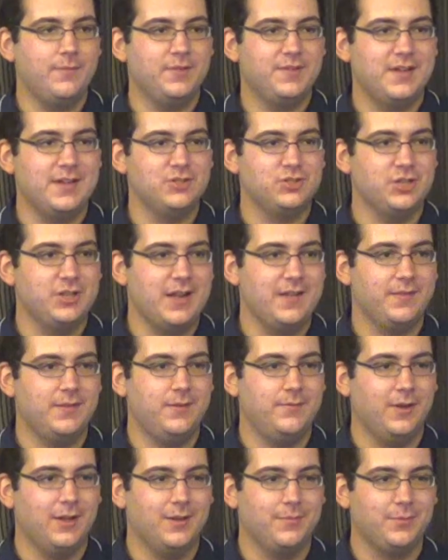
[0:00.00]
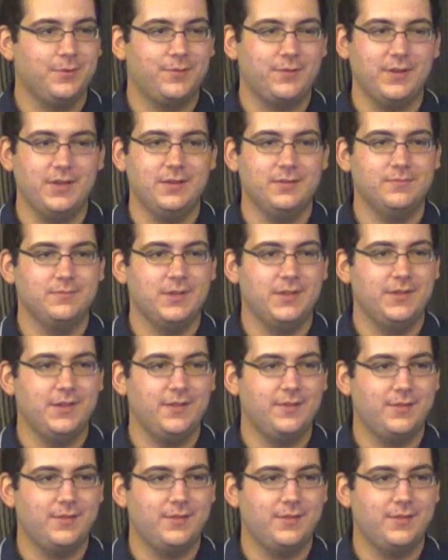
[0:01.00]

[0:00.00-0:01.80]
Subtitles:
of attention at the developer scene in